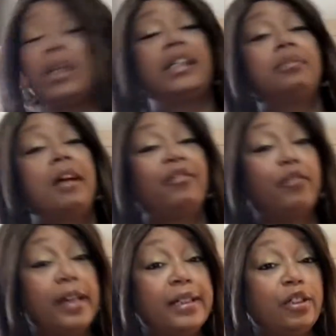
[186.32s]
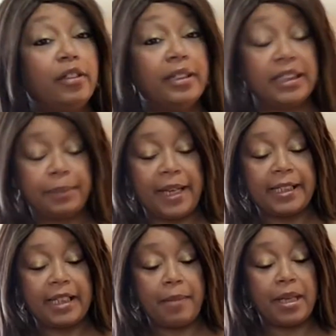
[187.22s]
is my friend during this
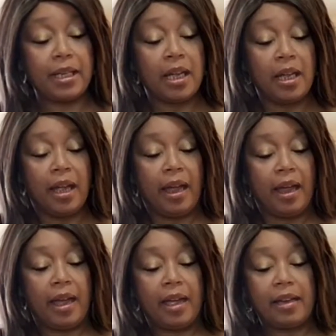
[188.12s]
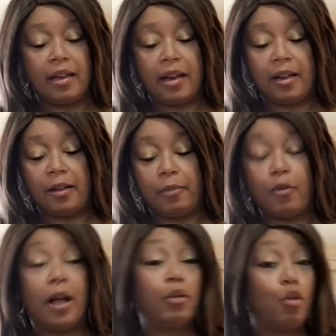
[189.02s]
pandemic, and
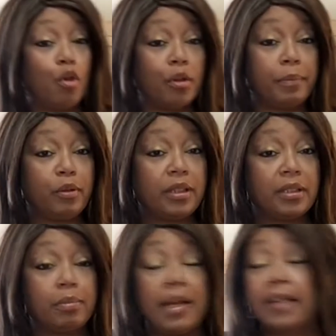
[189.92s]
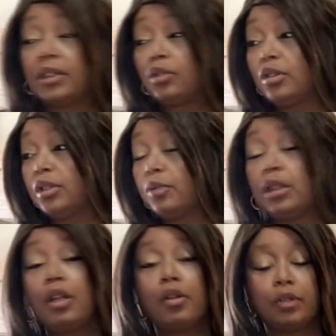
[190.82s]
while all the beauty supply stores were
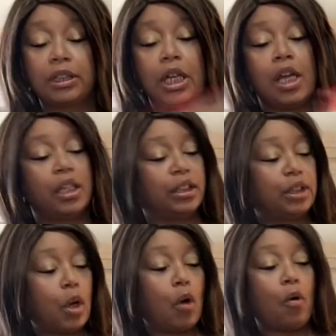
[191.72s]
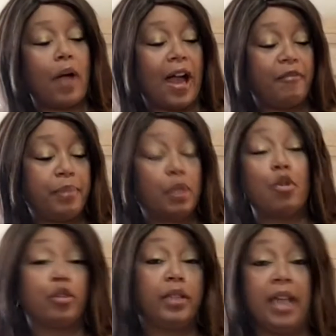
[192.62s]
closed, so I've been
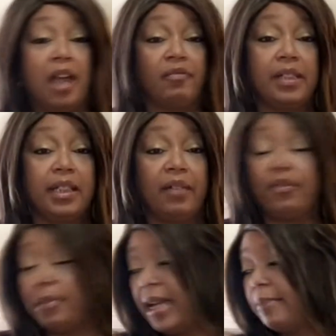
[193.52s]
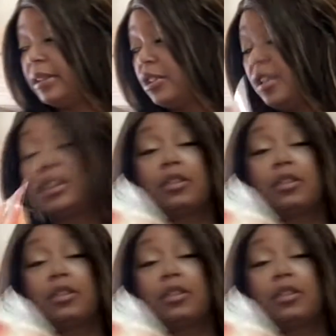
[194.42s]
ordering everything from Amazon.